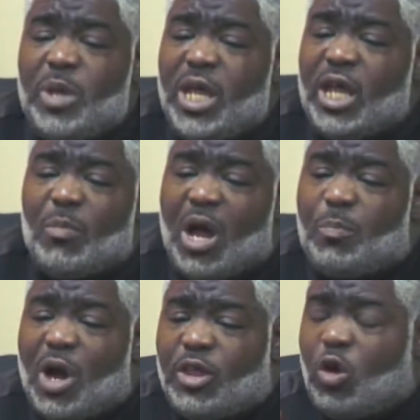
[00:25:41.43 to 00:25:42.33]
me and my
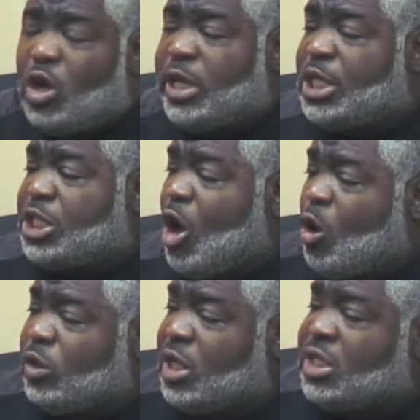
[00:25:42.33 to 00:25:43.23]
brother on his
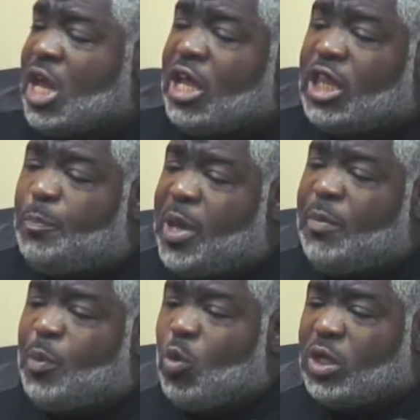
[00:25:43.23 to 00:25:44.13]
shoulders, the
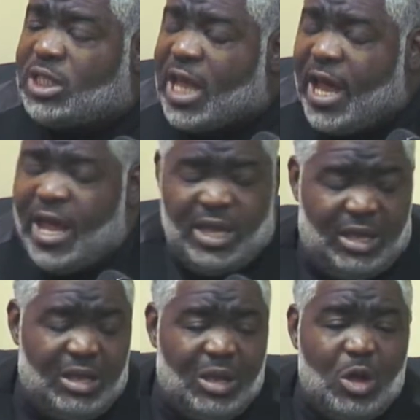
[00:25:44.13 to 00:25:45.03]
people would say,